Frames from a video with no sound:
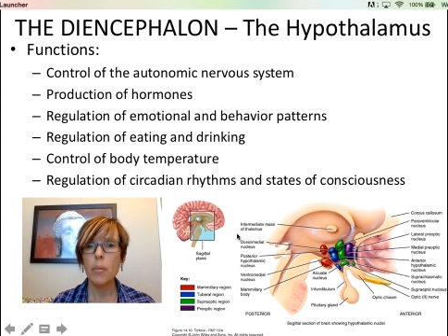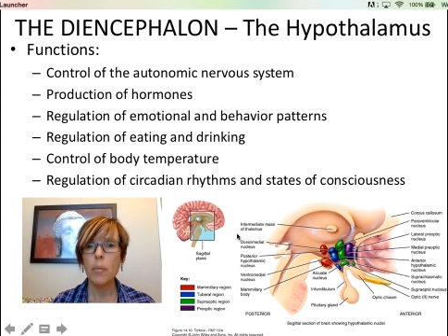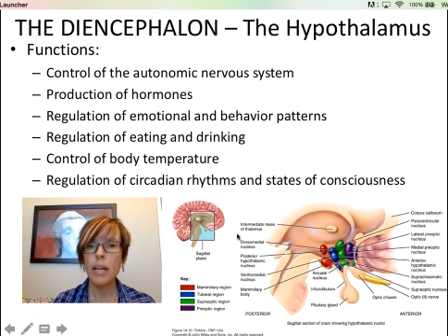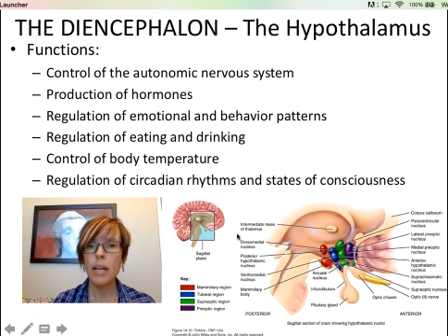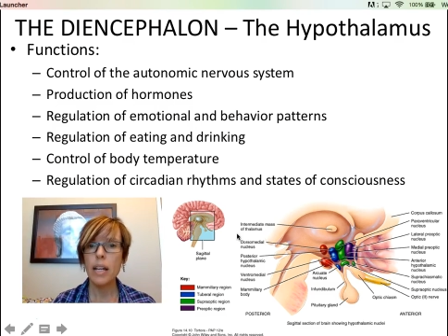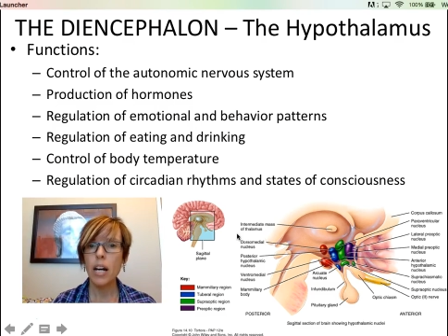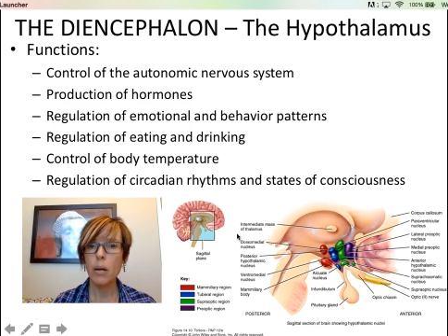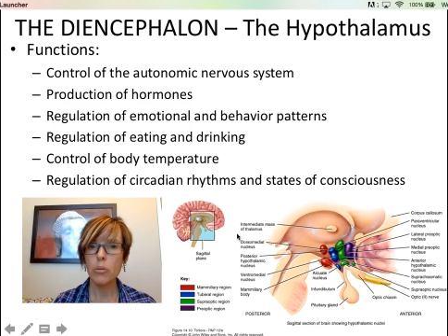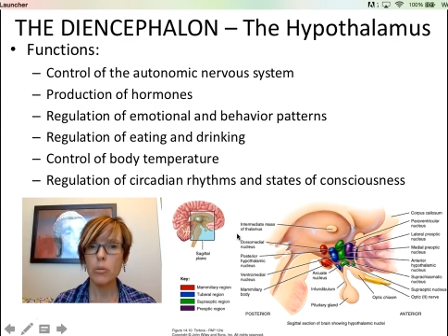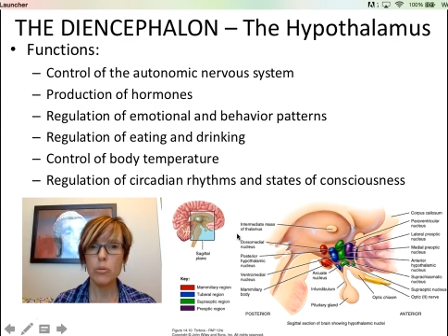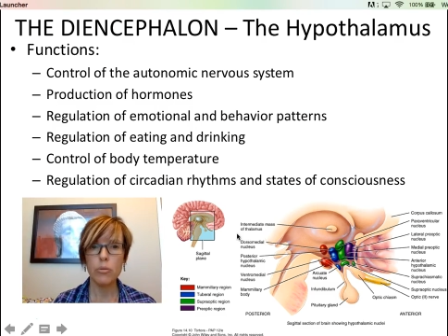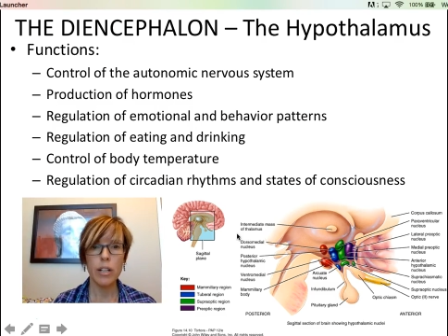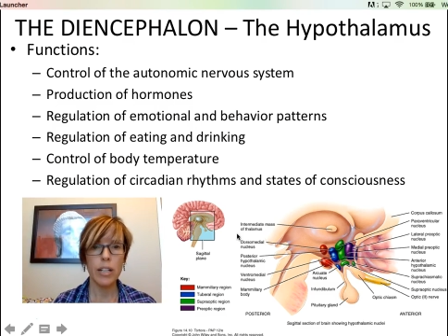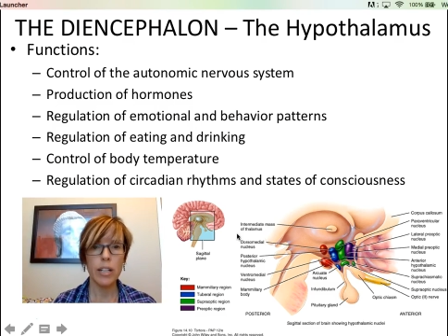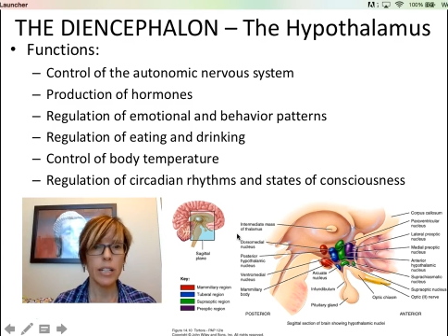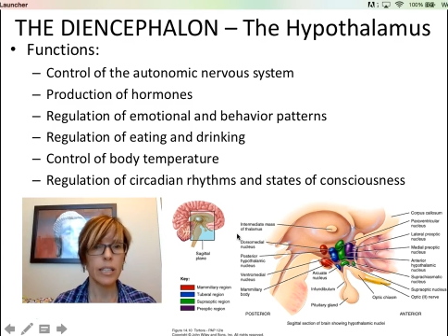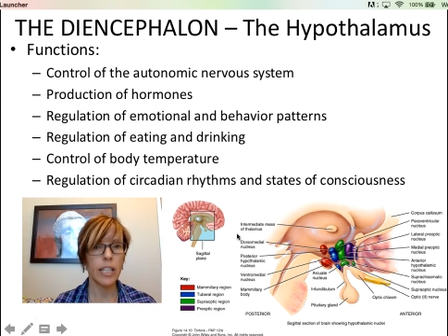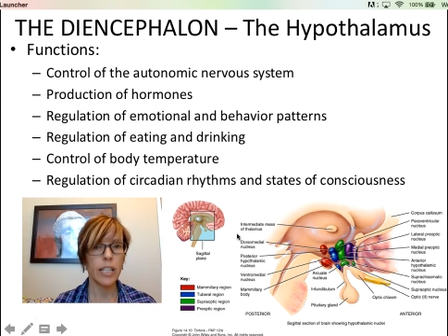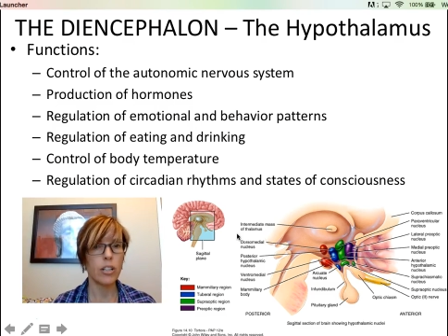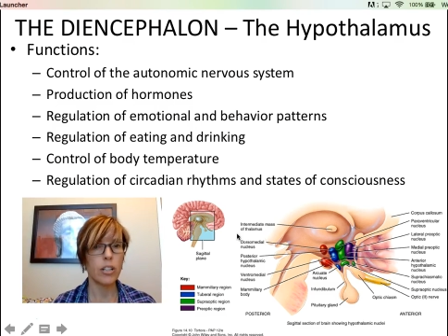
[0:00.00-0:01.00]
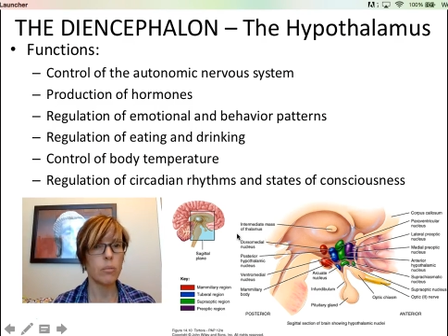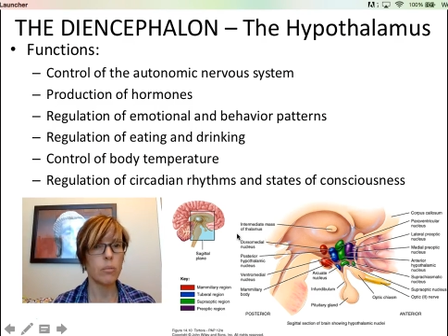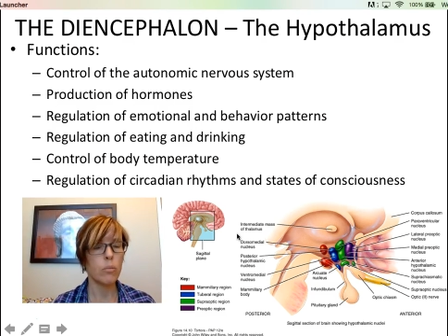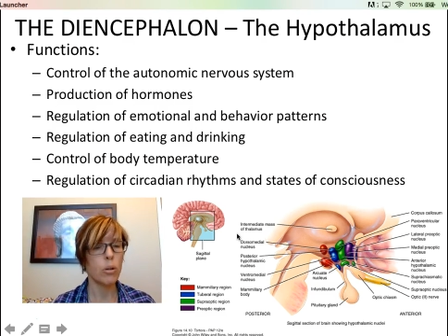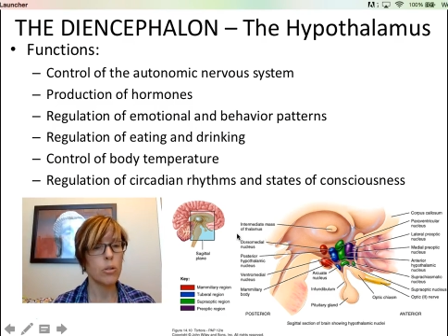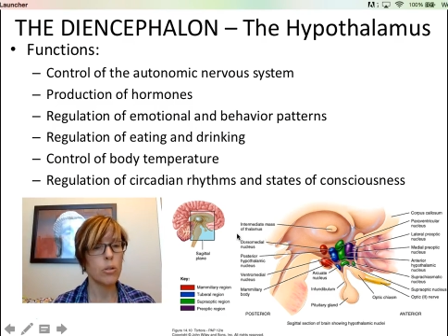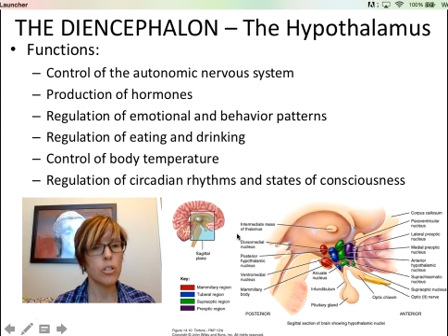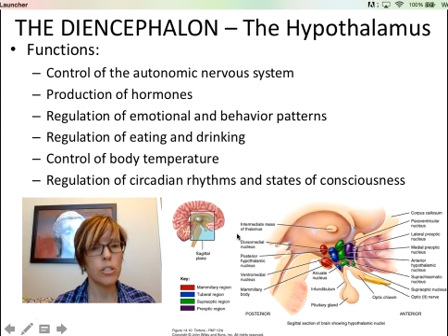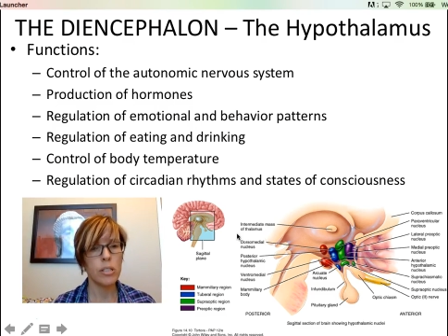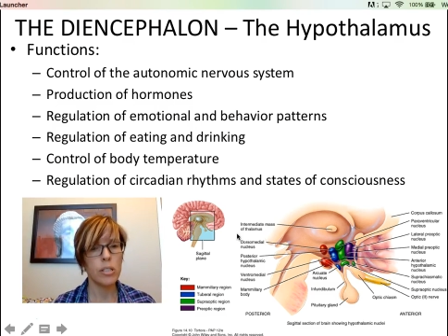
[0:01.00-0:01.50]
It helps regulate your
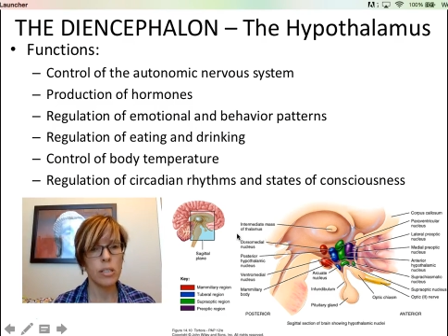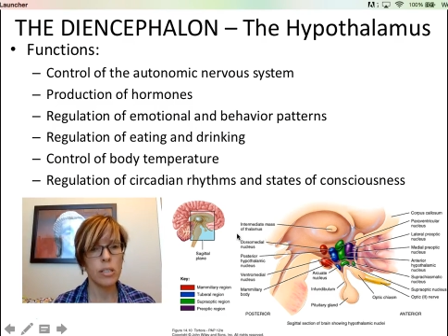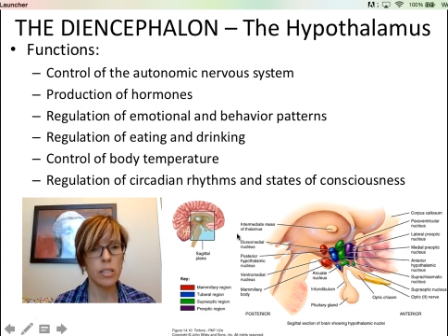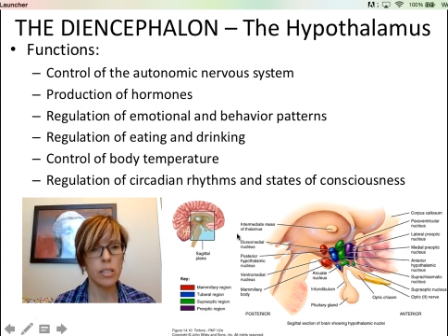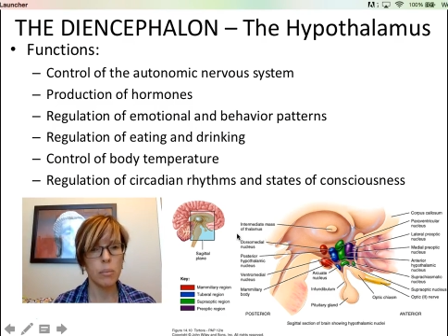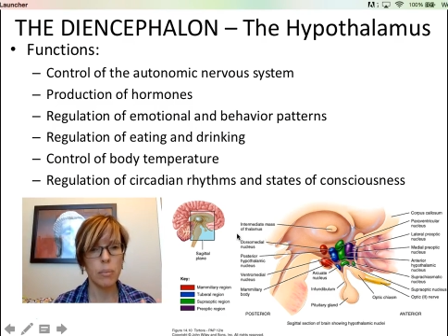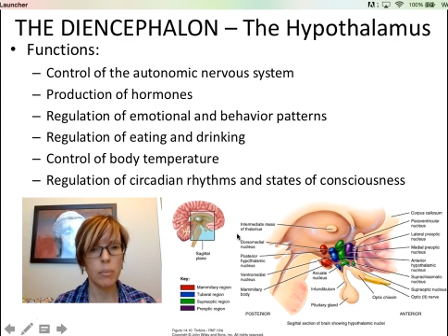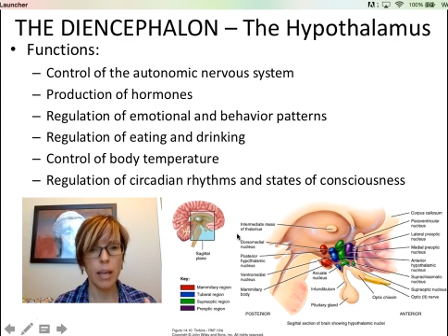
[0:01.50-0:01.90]
emotions and